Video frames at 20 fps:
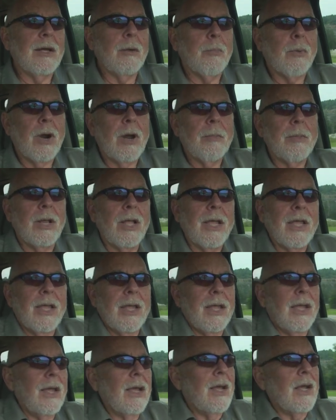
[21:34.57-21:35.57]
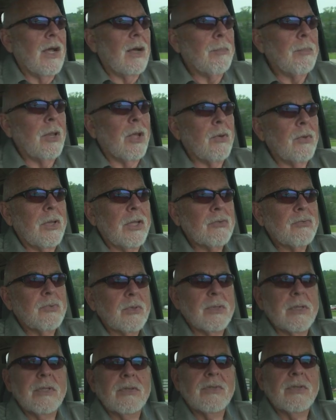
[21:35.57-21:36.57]
I'll probably upload
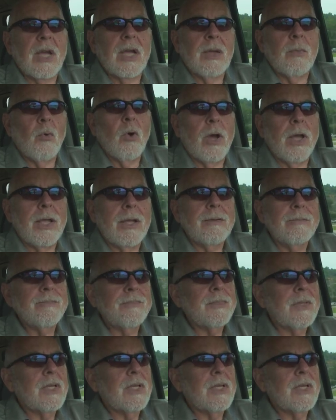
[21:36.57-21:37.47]
this one the same way.